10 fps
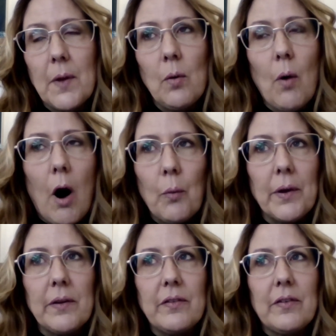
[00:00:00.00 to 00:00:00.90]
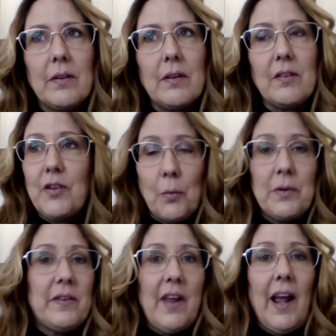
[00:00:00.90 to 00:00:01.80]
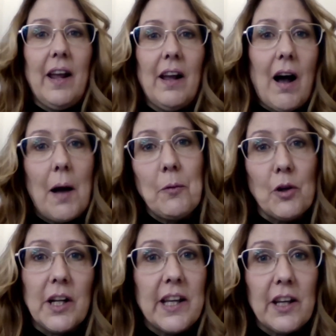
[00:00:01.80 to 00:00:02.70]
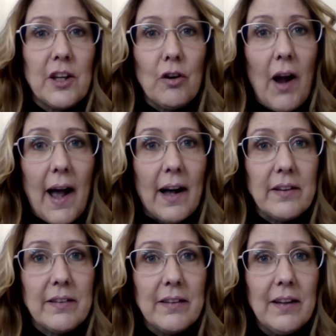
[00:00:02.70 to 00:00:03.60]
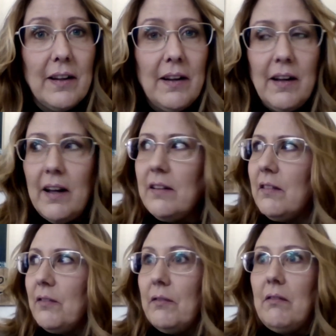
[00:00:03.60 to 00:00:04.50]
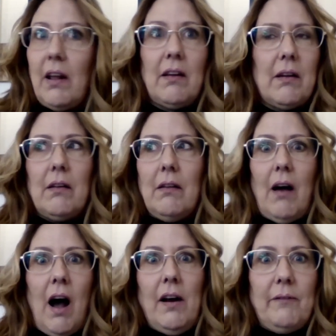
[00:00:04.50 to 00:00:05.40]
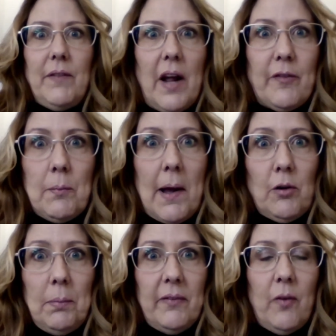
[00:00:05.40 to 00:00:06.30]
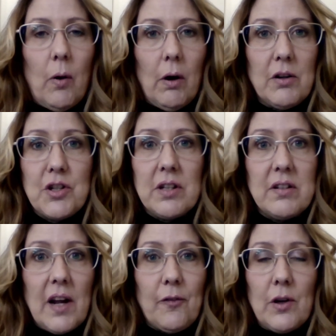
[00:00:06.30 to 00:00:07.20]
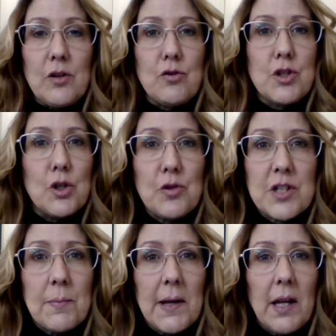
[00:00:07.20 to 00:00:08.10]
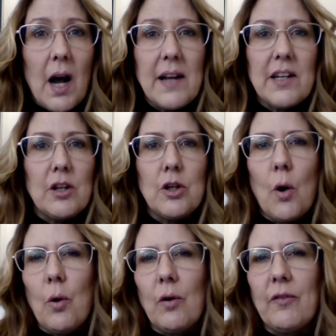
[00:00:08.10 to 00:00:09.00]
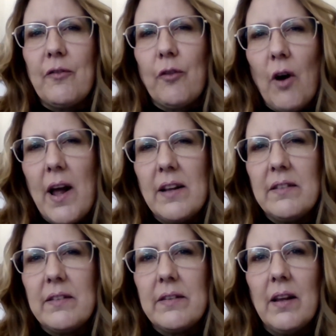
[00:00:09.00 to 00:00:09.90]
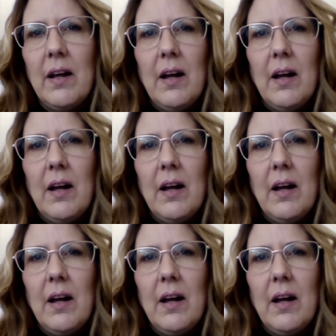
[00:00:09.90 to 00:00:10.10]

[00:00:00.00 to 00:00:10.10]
who always she would say i'm going to kick your ass and like, I've never met her before. She's never introduced me. I didn't know her friends.